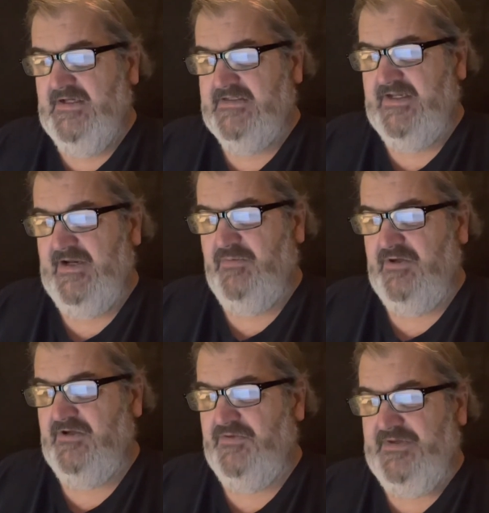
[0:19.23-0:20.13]
today we're
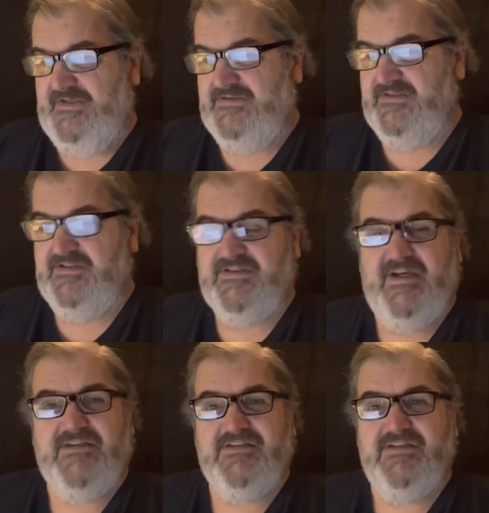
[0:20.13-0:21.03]
going to read
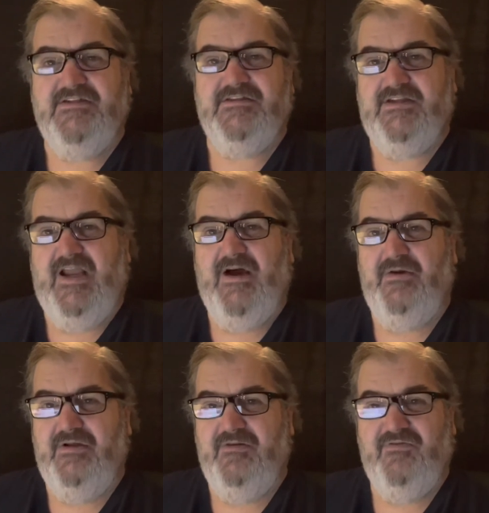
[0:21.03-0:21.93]
Success is
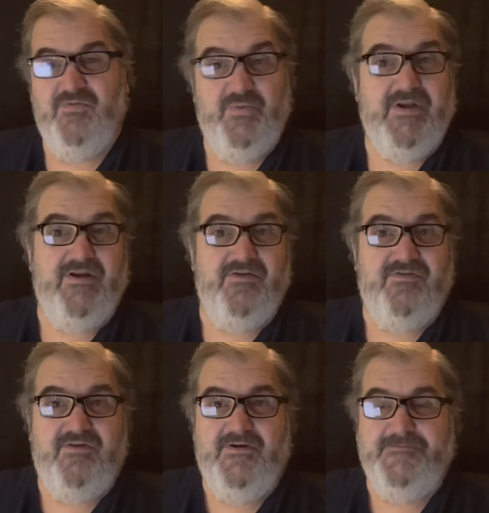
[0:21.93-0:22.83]
Counted
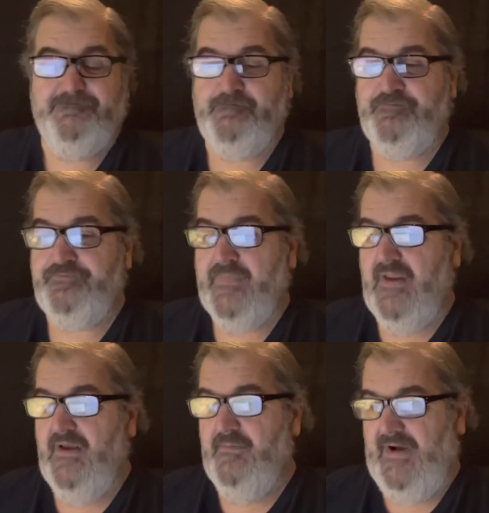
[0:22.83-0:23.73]
Sweetest
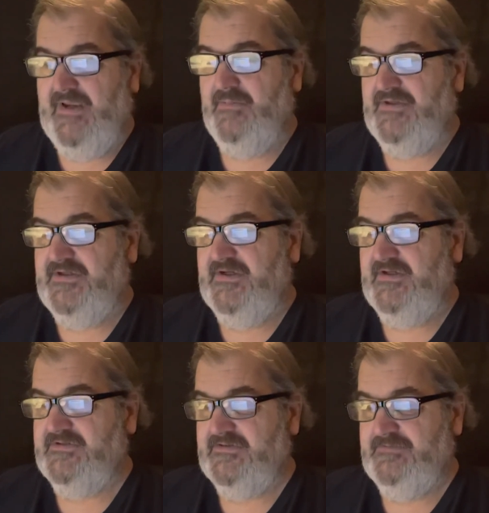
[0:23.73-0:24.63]
by Emily
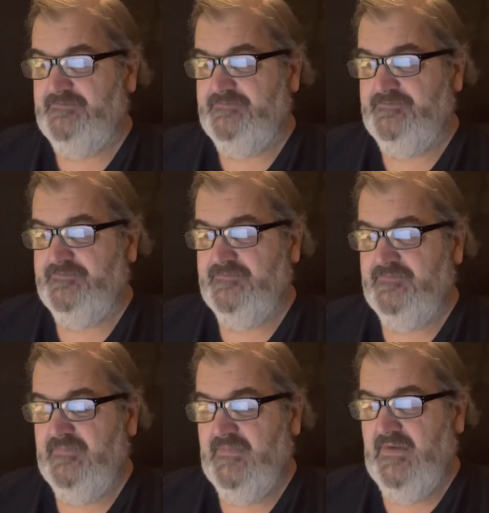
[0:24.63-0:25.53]
Dickinson.
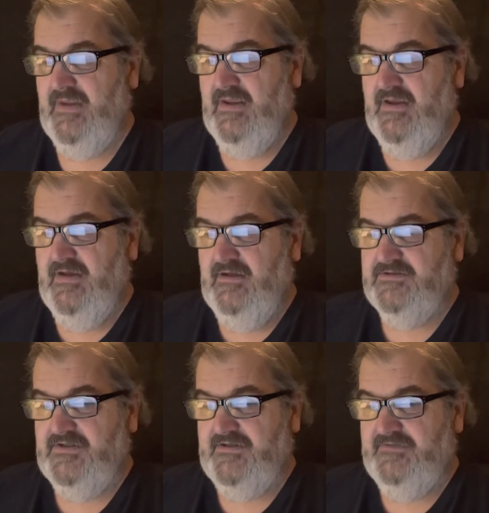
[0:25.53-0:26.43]
It's
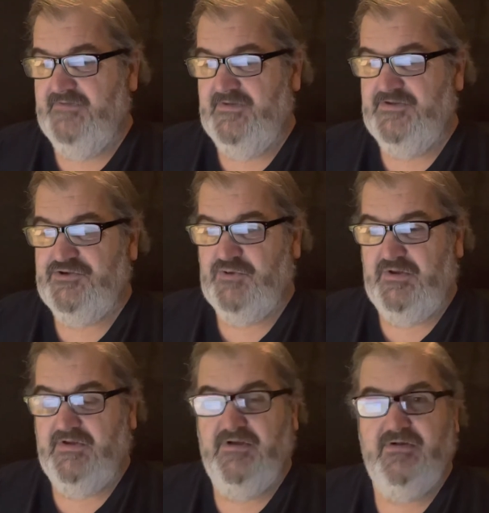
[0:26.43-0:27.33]
a very
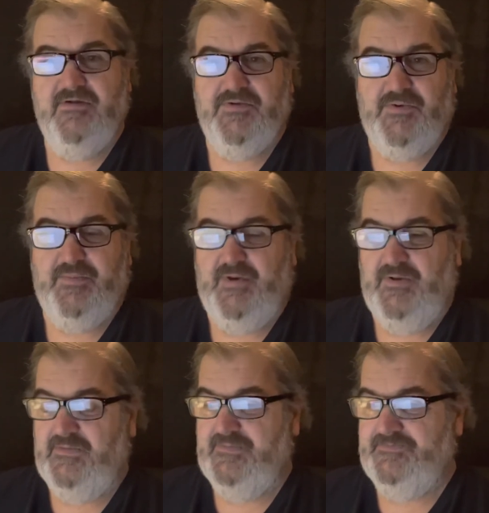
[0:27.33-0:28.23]
short little
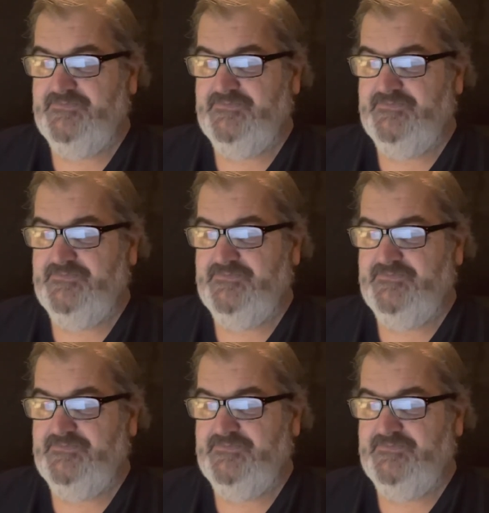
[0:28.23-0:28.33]
poem.